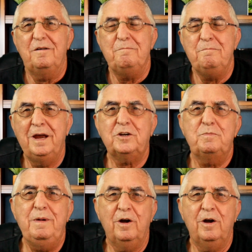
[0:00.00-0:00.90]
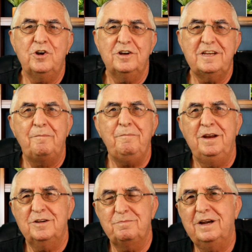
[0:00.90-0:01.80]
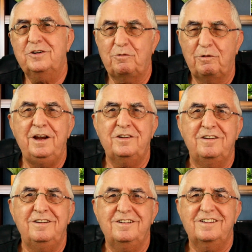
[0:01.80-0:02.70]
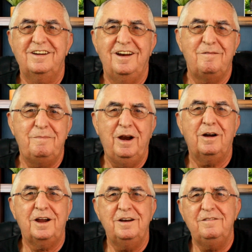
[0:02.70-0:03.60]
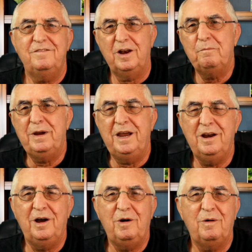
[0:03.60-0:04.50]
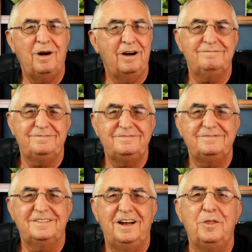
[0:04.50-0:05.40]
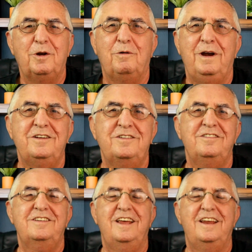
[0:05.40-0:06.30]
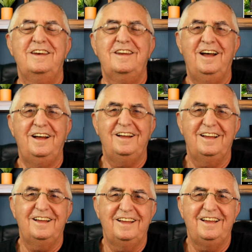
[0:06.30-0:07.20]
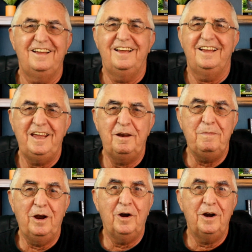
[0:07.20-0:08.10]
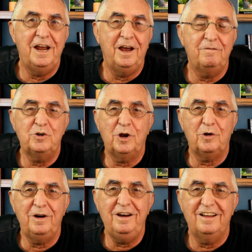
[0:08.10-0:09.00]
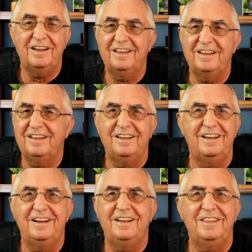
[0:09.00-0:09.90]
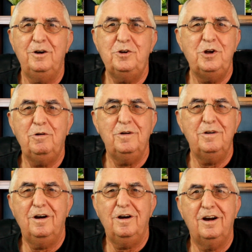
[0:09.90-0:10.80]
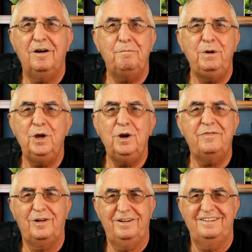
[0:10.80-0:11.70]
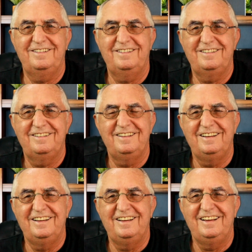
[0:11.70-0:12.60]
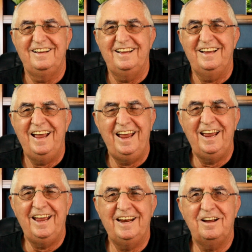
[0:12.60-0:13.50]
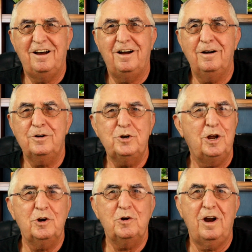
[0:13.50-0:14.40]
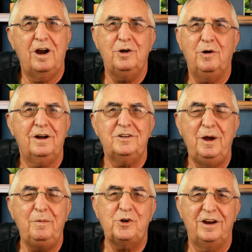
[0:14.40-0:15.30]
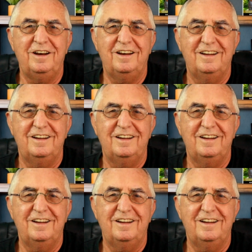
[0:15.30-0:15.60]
mixed marriages, that means mixed races, you know, American, Filipino, or other races that get married and have children, their children are beautiful. And our children are no exception.